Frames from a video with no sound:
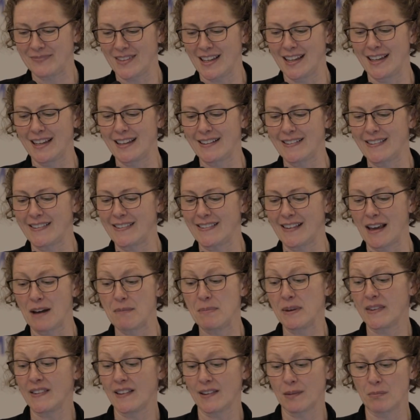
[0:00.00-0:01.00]
It's a
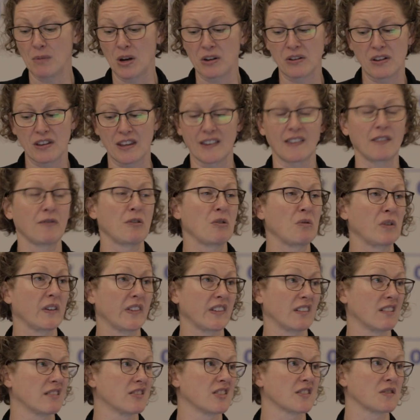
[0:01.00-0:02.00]
business model that's
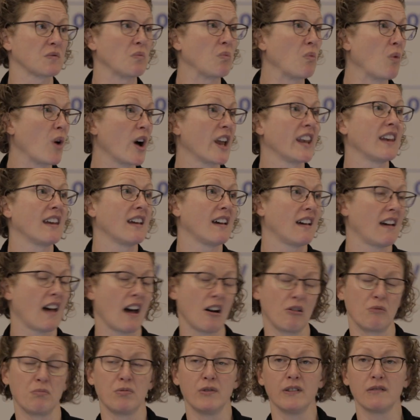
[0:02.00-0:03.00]
focused on just one
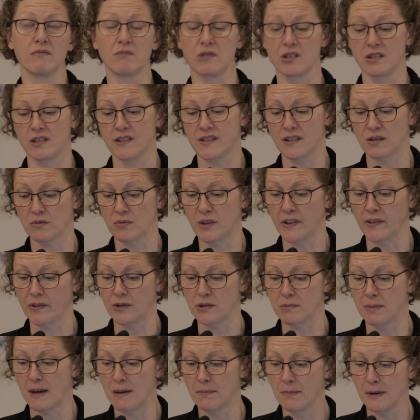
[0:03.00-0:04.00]
output, which is the
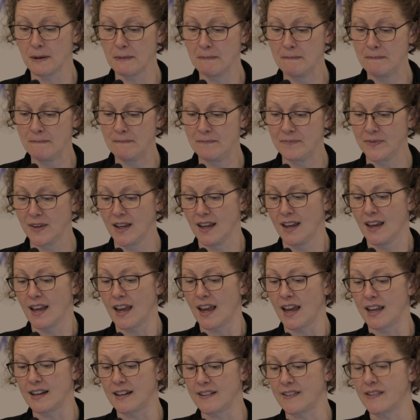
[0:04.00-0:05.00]
research paper,
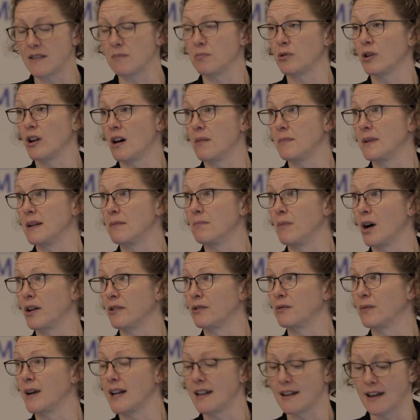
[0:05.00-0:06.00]
and it's the predominant
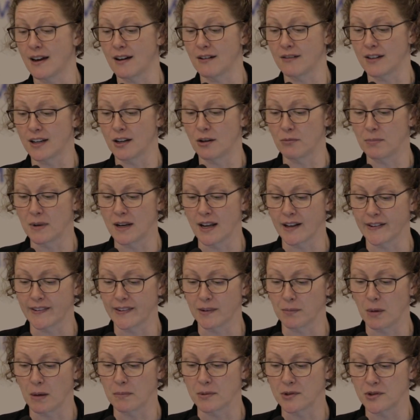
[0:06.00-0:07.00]
model right now in open
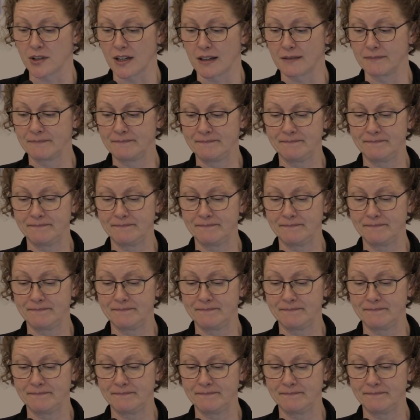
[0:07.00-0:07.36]
access publishing.